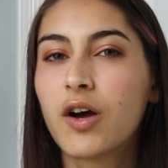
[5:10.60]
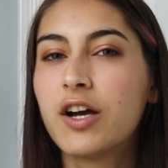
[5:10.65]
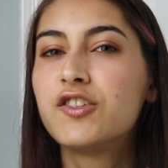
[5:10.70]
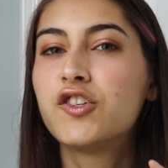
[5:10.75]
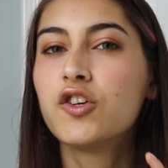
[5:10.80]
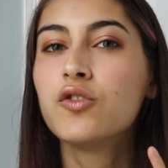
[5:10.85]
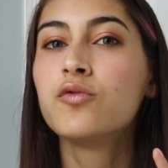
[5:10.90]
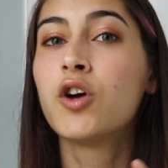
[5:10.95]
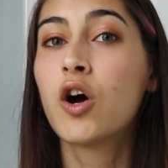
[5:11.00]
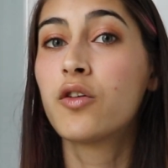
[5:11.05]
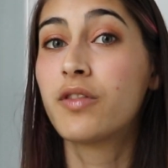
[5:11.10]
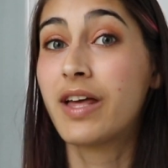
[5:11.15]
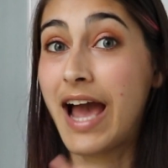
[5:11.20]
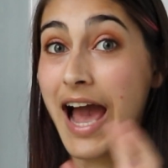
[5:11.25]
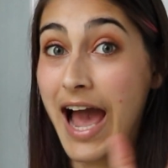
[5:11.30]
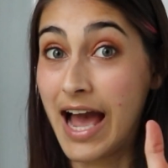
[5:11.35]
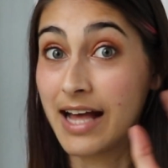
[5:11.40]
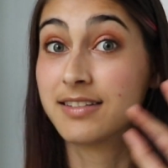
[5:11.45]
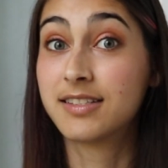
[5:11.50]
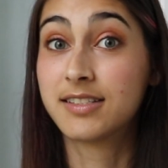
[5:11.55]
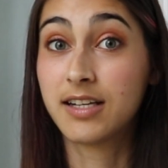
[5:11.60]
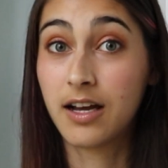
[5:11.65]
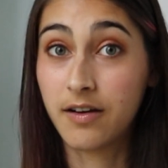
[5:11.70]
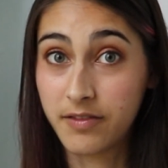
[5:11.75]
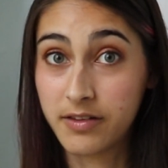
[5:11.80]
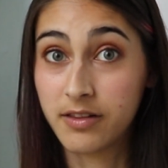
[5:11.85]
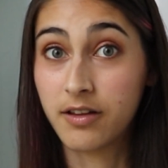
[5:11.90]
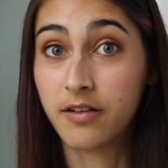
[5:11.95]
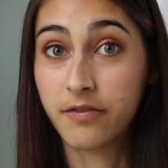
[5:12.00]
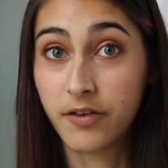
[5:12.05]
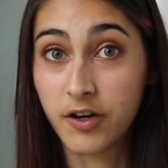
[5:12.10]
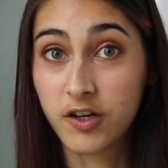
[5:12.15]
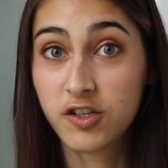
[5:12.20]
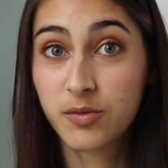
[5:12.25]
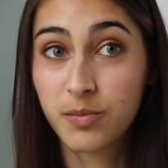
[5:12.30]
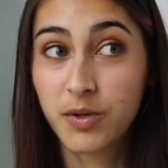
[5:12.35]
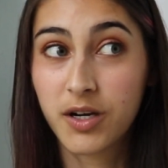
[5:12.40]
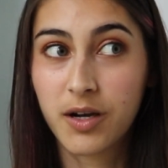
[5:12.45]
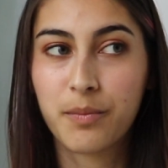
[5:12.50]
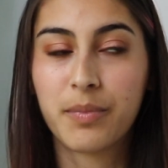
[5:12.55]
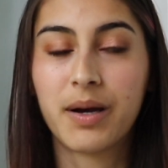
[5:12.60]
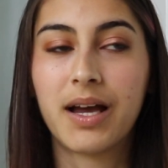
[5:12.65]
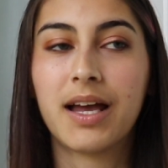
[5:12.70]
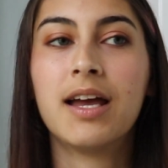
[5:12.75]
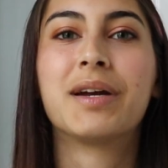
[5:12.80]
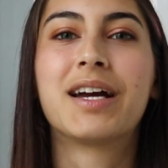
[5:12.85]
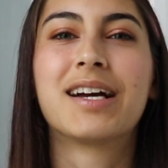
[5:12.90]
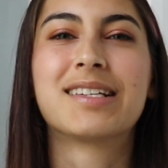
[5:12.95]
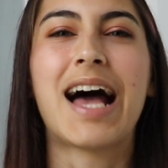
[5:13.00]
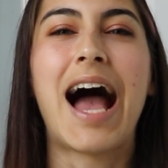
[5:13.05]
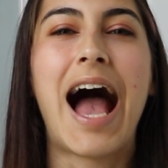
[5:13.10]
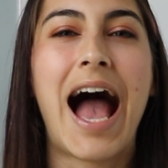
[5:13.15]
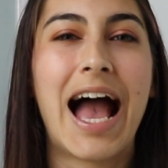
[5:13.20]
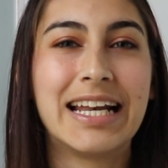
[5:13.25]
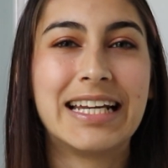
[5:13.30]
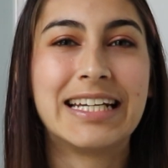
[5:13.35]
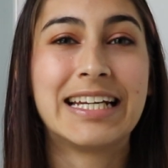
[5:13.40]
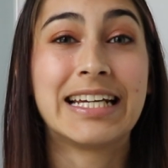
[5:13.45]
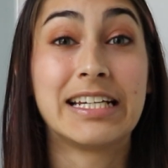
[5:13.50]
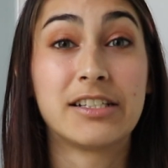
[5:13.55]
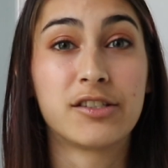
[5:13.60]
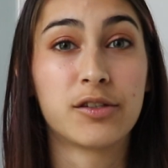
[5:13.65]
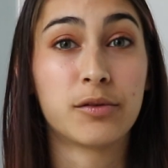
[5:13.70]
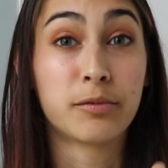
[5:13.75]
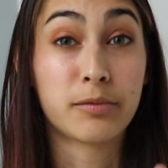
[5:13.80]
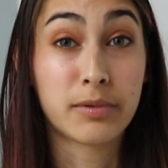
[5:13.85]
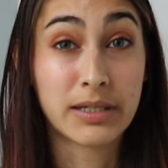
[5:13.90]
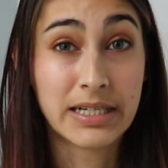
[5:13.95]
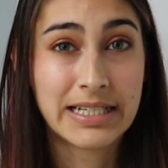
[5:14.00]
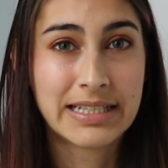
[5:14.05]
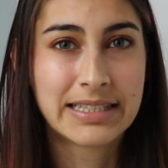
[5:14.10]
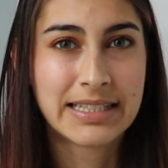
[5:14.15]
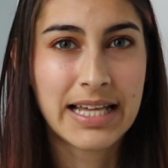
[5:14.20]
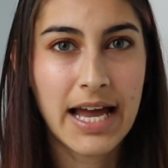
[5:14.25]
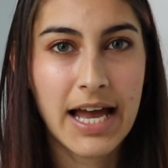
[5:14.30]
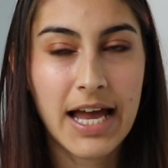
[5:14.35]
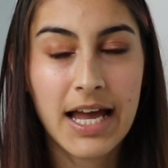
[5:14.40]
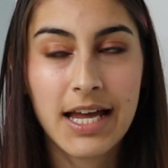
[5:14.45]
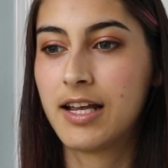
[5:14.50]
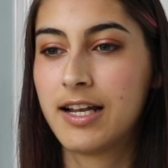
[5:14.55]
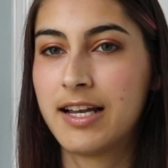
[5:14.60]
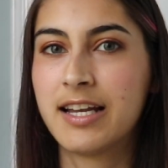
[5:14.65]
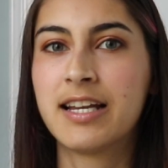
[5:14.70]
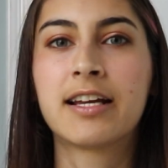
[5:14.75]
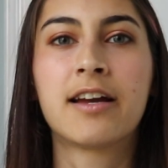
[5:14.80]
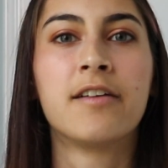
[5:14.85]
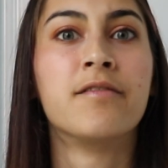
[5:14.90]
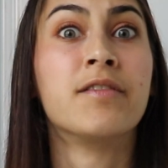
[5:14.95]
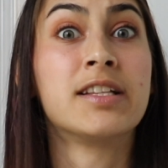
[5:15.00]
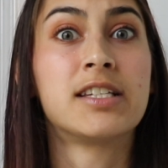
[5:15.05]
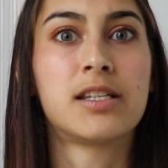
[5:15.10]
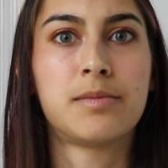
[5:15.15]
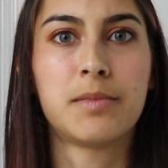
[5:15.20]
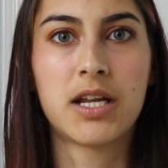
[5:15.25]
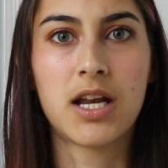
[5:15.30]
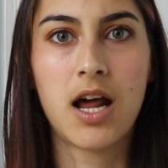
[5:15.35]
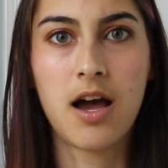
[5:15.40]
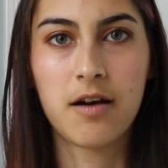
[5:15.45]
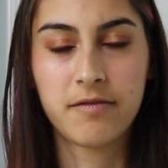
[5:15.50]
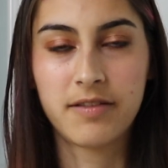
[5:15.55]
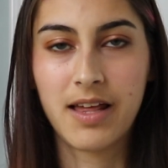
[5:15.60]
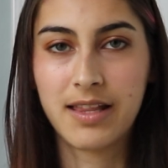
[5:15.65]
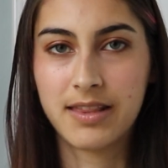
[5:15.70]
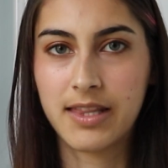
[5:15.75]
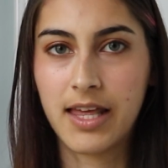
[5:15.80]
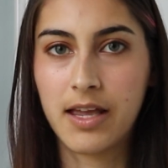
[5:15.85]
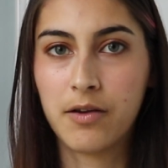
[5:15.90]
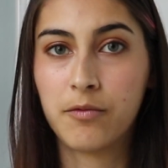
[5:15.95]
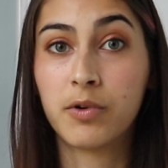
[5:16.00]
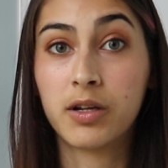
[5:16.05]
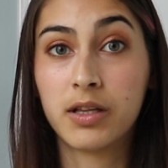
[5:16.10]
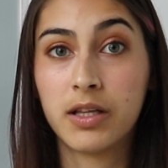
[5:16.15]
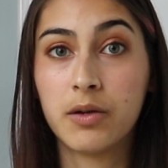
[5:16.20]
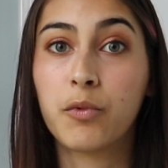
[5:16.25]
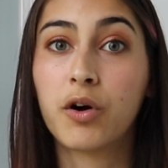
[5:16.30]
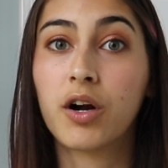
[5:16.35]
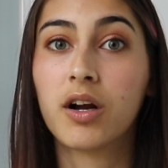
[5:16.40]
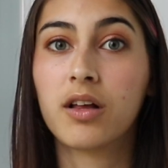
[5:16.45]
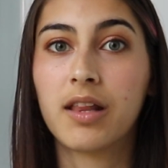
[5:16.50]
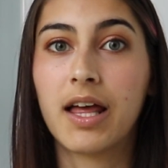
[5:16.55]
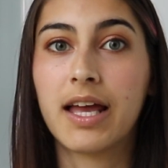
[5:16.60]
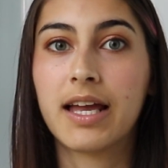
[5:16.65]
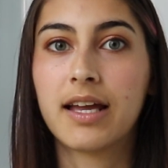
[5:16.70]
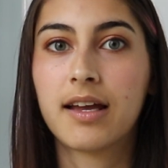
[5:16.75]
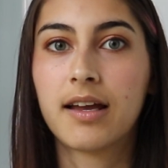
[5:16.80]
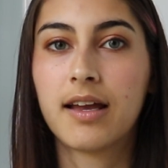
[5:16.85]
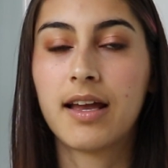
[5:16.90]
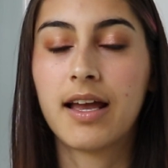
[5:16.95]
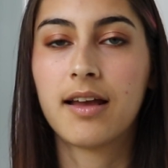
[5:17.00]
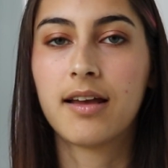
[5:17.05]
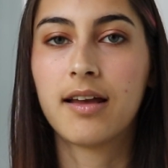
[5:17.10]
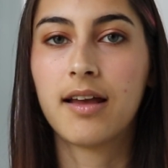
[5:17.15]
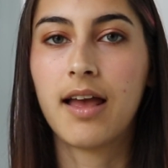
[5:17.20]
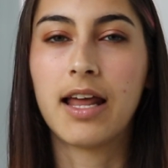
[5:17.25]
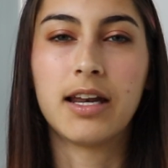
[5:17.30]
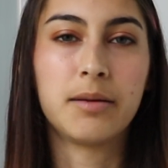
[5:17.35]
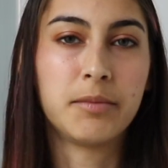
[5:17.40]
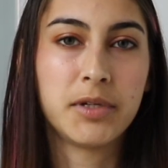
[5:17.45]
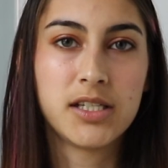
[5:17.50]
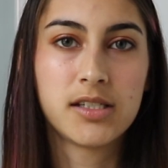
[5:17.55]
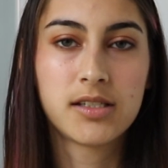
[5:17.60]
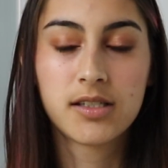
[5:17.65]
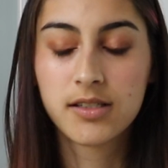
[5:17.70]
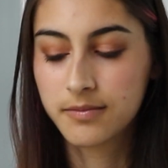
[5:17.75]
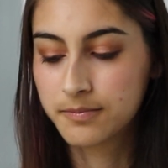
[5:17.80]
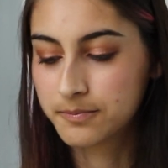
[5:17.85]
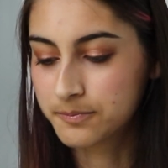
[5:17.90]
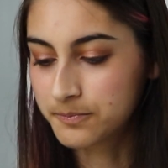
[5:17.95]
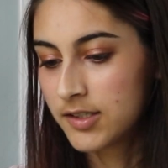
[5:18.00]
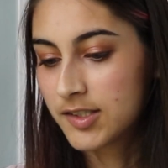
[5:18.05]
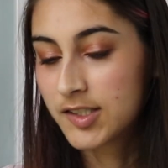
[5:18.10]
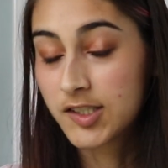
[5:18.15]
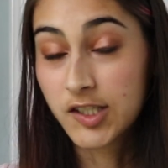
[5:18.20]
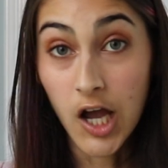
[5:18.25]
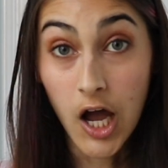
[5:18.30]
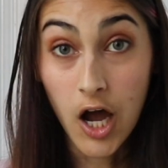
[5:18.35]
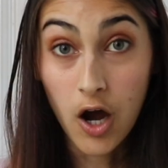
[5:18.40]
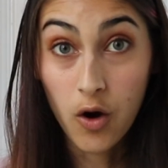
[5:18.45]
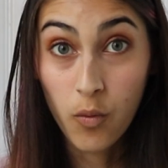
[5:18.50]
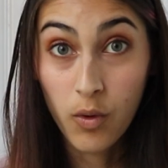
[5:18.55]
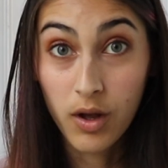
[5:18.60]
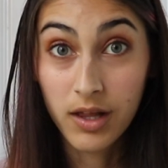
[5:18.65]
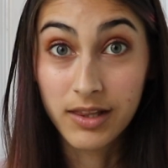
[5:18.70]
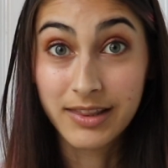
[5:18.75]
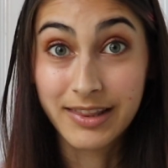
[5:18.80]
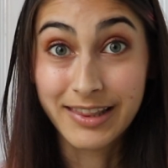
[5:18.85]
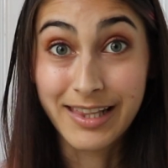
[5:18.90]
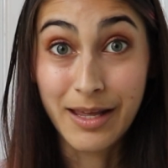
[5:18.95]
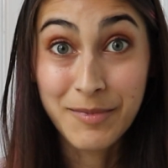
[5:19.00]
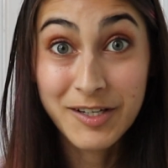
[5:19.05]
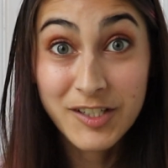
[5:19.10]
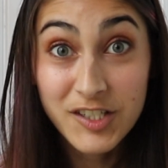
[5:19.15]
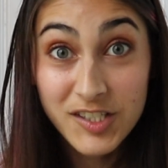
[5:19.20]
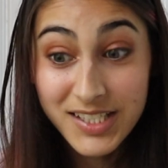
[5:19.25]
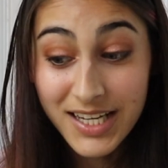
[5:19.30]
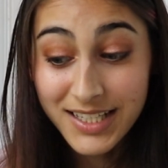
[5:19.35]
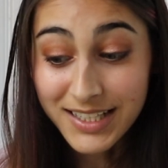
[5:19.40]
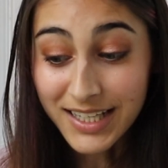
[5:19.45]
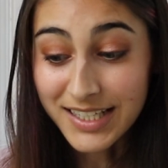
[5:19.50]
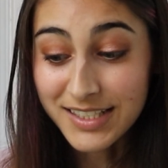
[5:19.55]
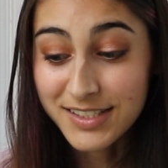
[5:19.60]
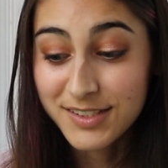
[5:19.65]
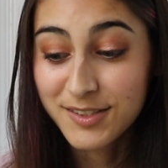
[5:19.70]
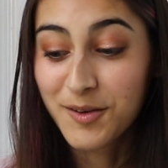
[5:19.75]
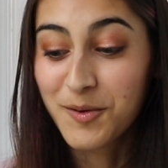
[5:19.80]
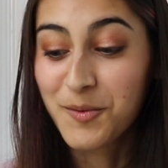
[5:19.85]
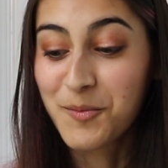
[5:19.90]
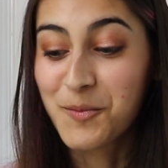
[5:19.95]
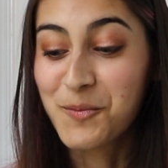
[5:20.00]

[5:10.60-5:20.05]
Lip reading: I do know they had stuff in the first book, but because I didn't get to read that, it didn't convince me enough that they really were like enemies. So let me just say this.